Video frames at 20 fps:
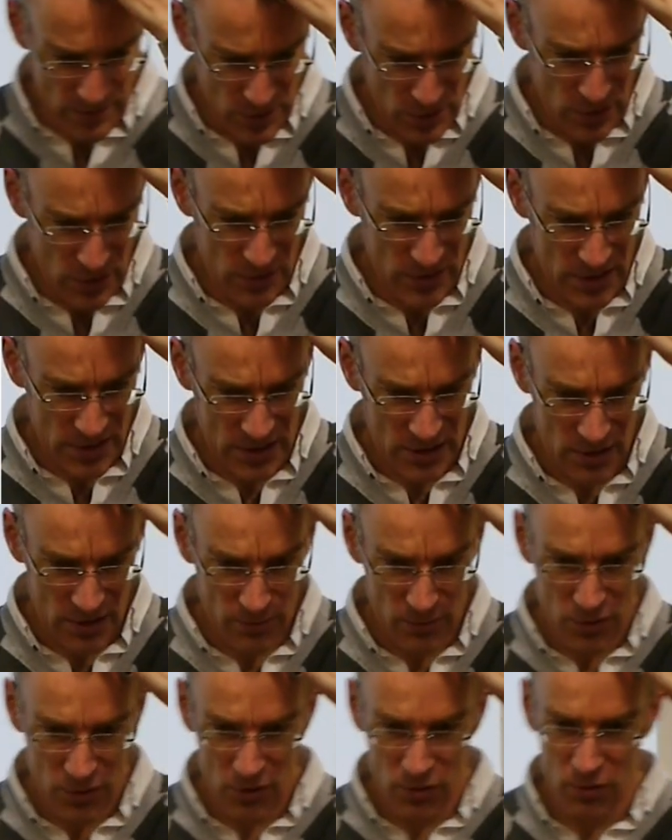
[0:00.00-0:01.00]
a new
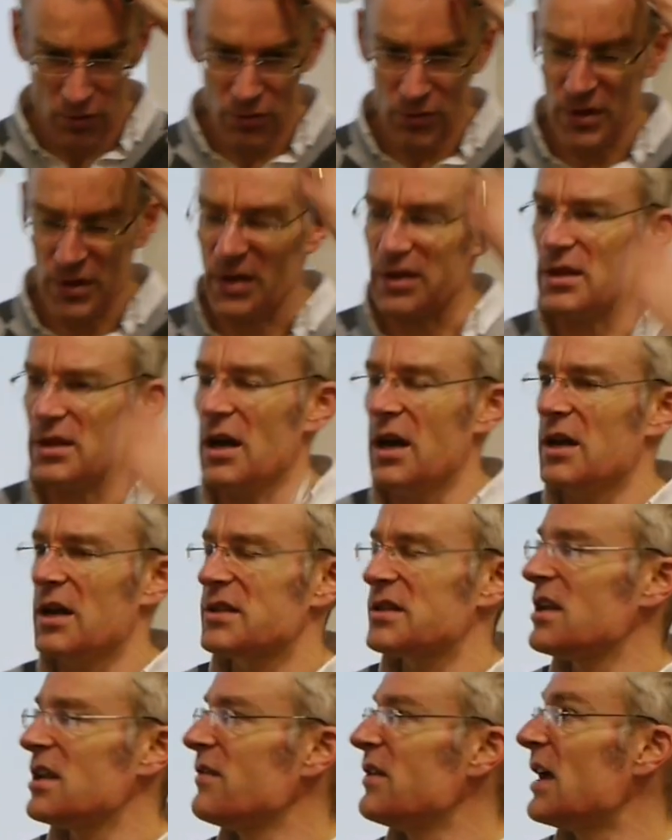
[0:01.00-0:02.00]
system called
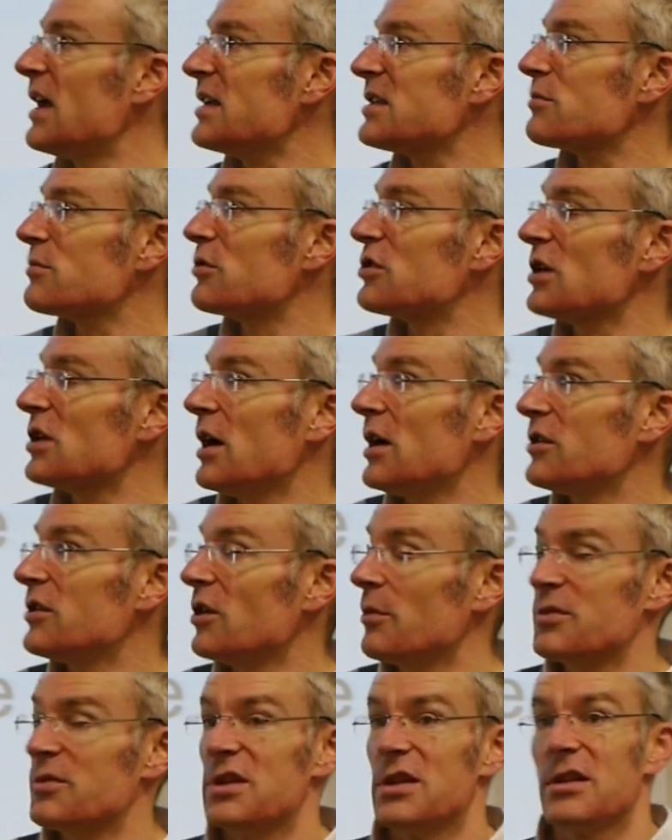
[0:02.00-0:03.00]
CVS, which I
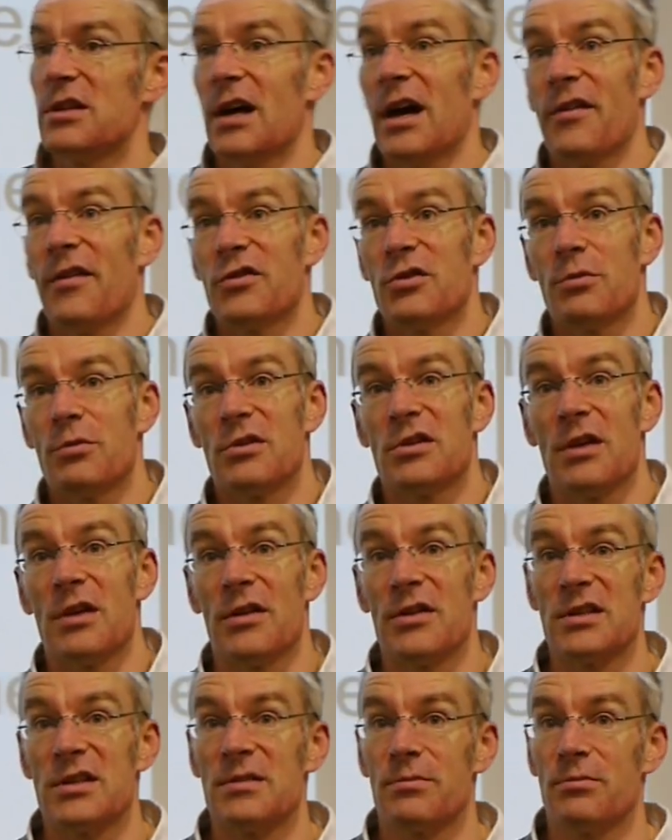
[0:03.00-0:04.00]
adopted after we had
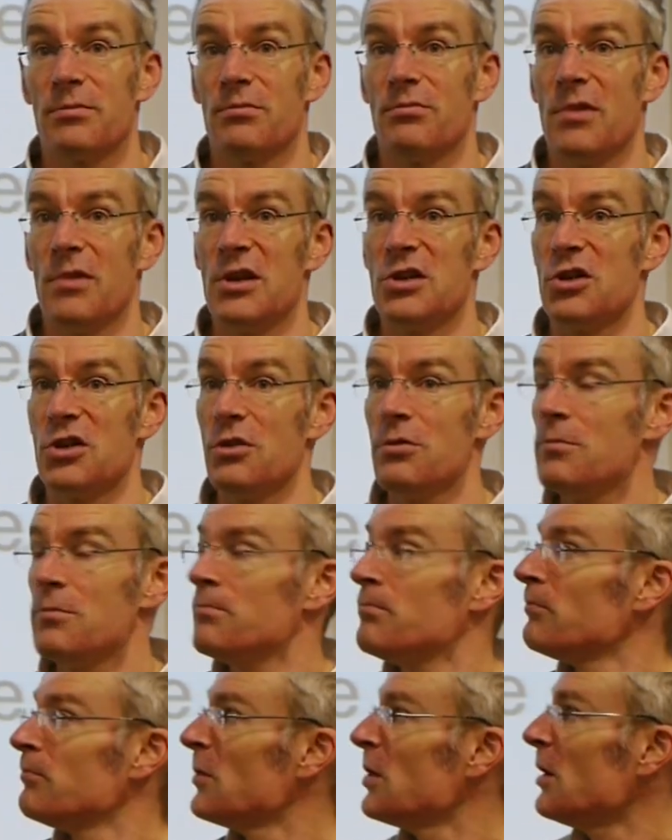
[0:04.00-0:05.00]
this issue,
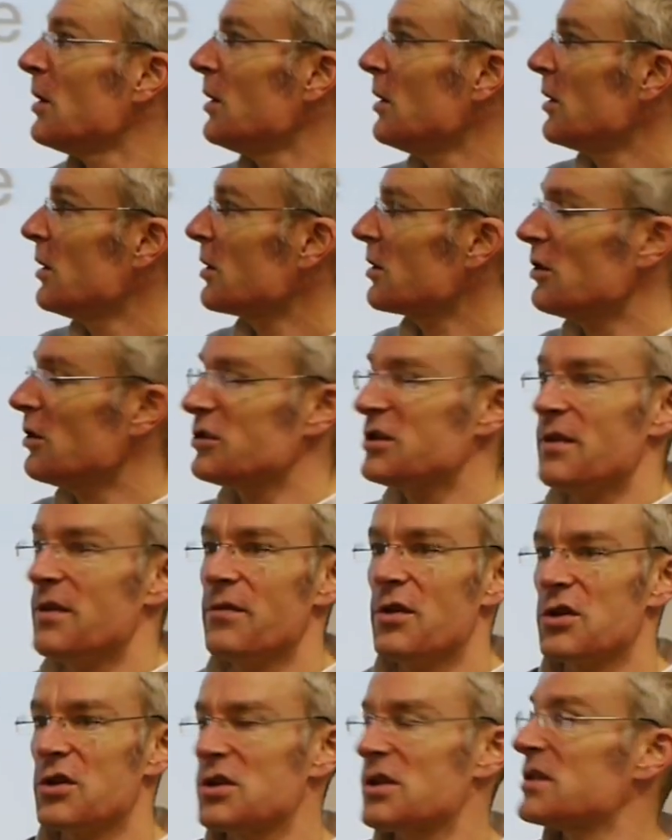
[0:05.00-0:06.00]
content
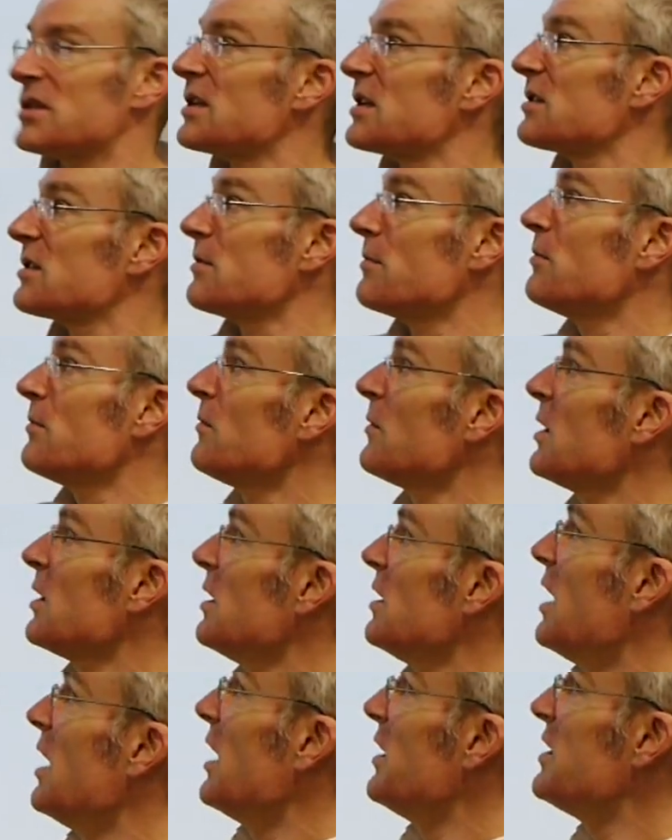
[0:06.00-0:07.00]
versioning system.
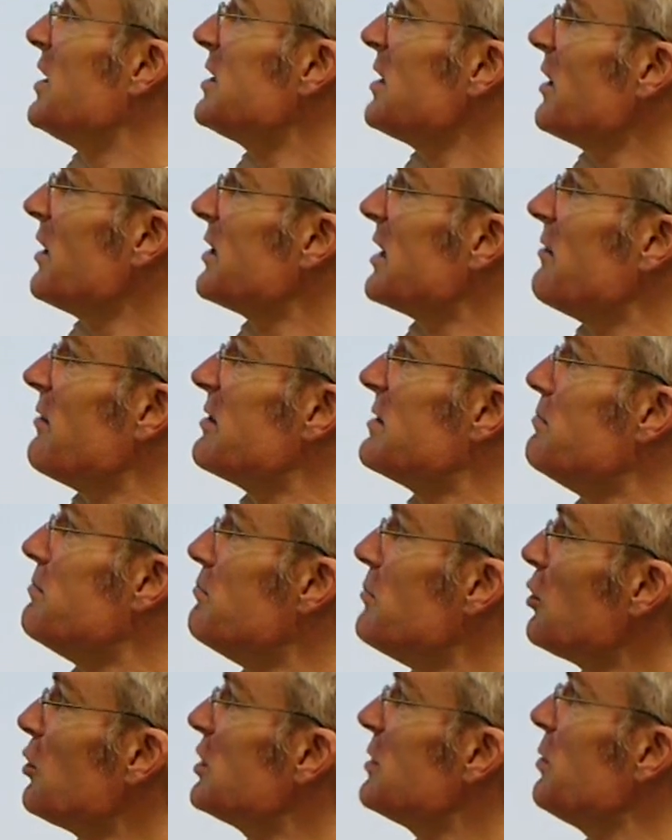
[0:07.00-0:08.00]
And this idea is
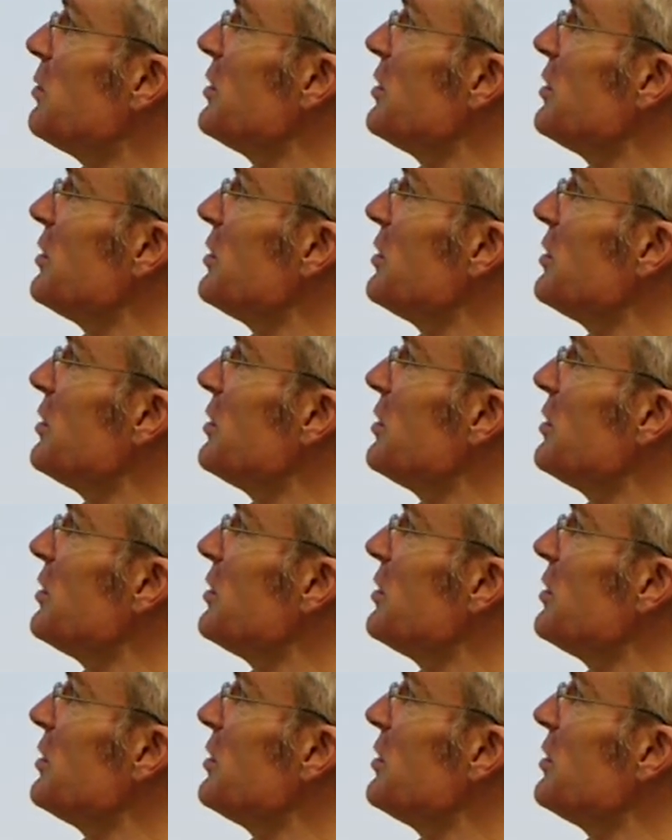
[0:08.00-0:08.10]
multiple